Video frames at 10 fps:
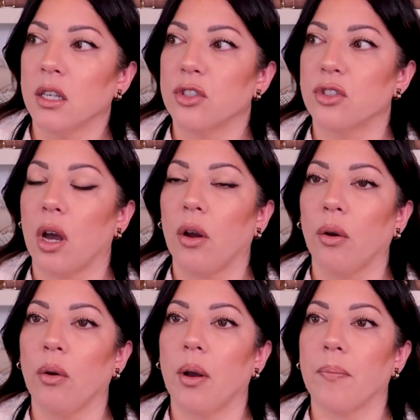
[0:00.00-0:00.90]

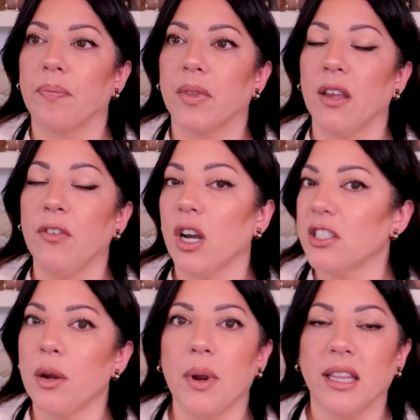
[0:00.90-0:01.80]
So if you
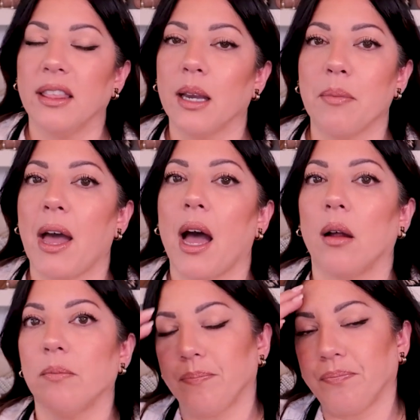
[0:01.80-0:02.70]
guys know anything
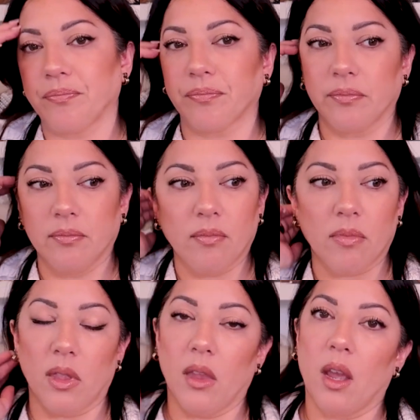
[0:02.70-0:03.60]
about
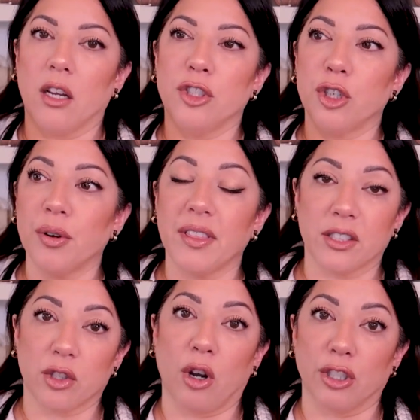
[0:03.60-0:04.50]
jewelry
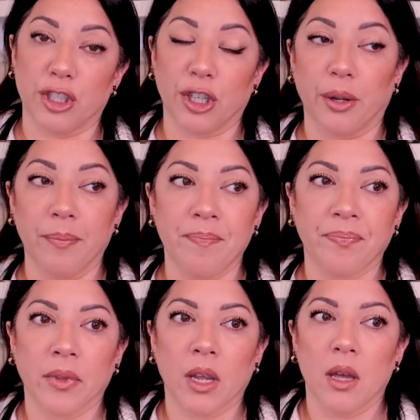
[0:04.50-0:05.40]
that's costume,
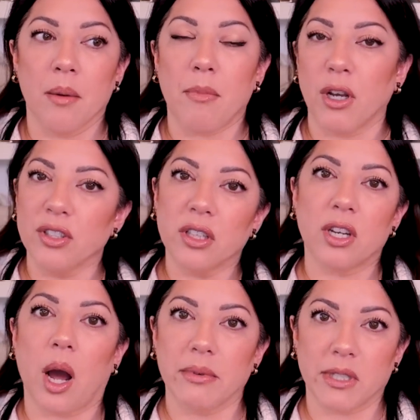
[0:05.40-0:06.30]
most of the
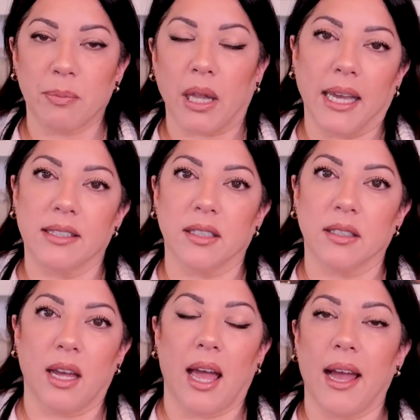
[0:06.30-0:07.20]
time it's
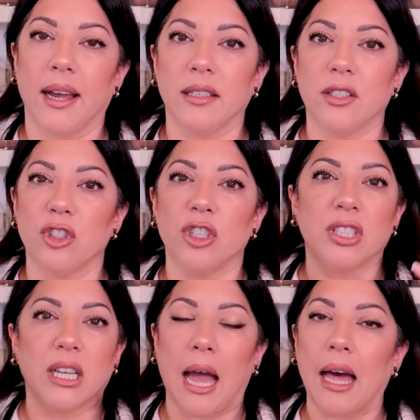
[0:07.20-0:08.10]
plated, and it's
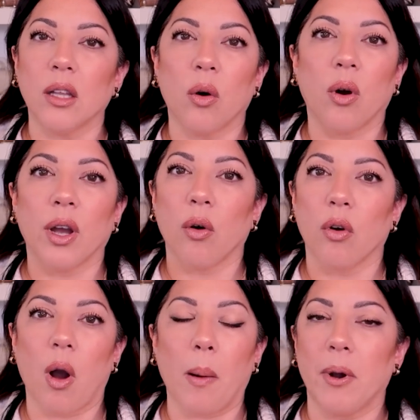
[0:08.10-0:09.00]
usually alloy or
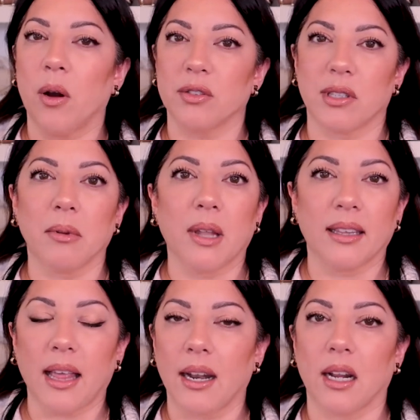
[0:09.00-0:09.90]
copper or something
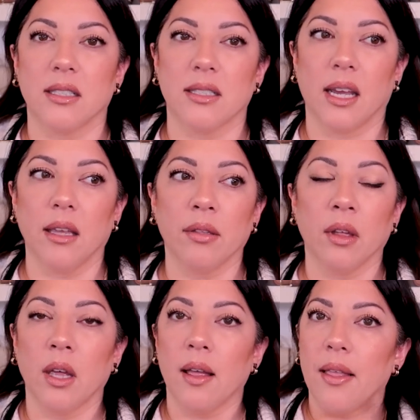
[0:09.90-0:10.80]
like that underneath.
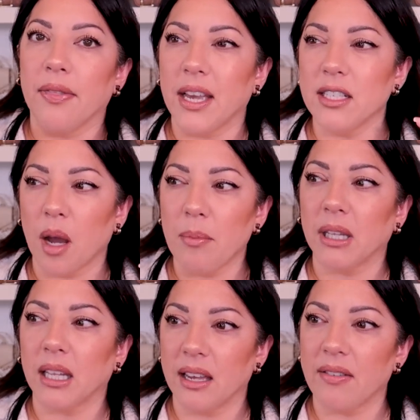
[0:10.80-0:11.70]
These, I
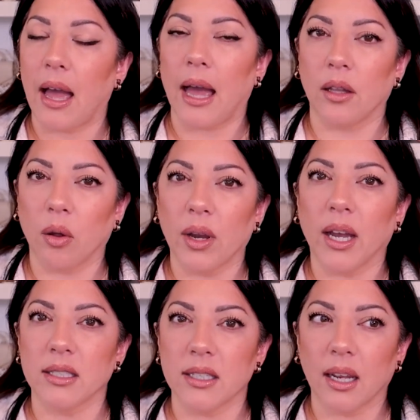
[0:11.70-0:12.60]
believe, are alloy
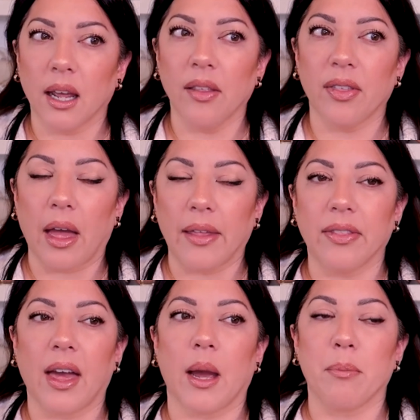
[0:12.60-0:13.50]
underneath,
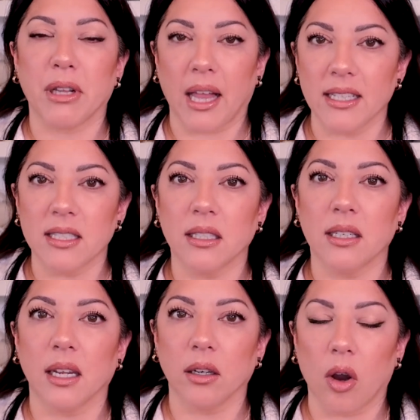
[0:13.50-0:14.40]
and they are
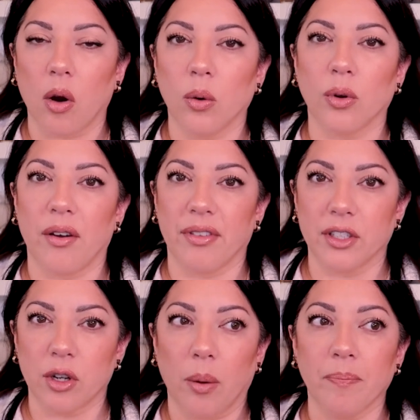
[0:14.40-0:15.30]
plated in gold over
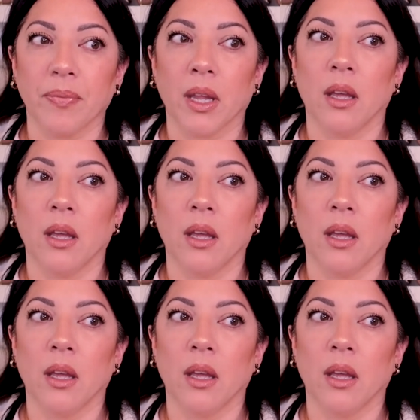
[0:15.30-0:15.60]
the top.